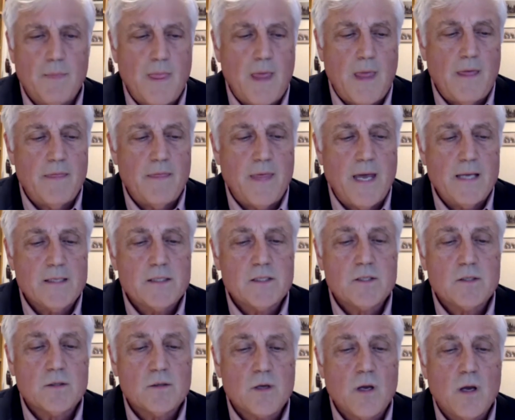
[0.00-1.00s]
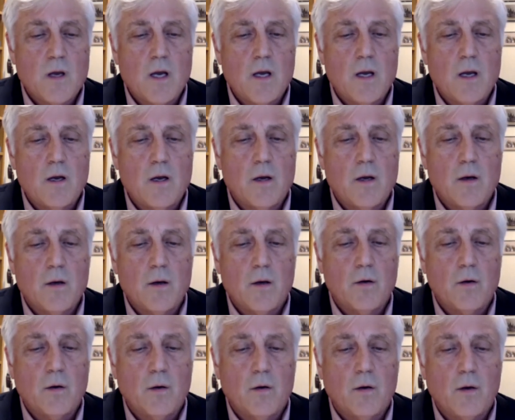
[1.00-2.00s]
that's
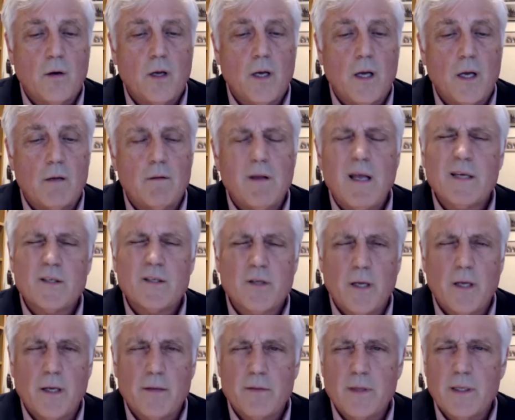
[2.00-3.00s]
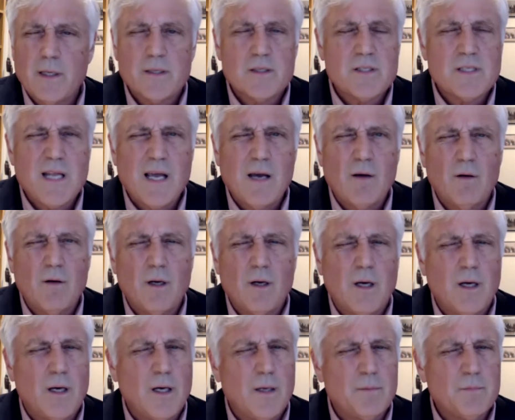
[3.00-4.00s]
actually, I think it's now
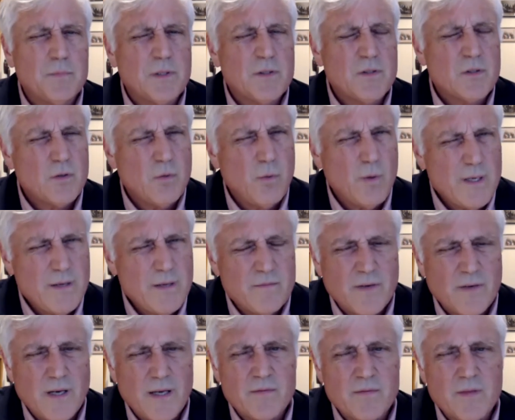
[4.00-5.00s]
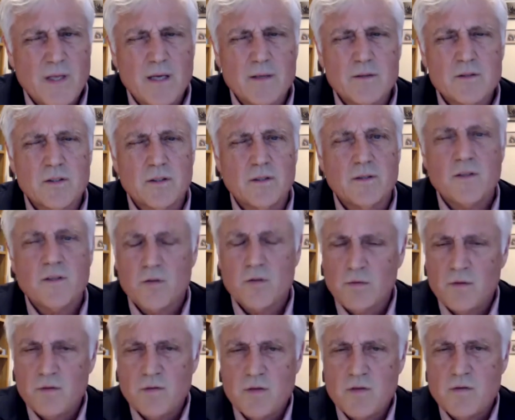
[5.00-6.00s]
up to
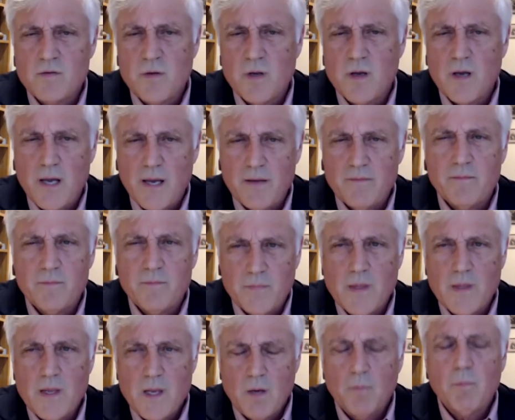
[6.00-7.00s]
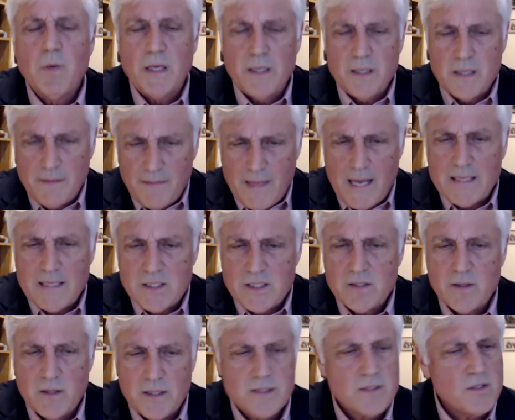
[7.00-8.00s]
25,000. But
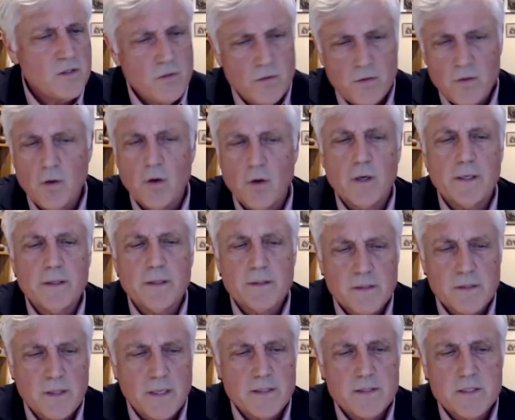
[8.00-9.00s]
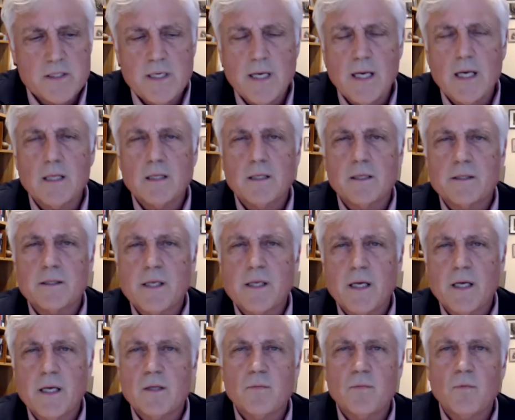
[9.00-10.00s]
it's New York and Seattle and
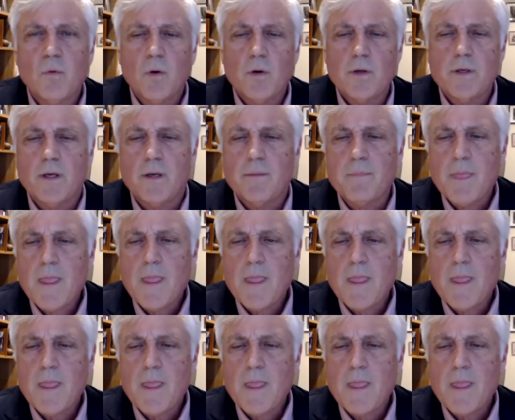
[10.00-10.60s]
California.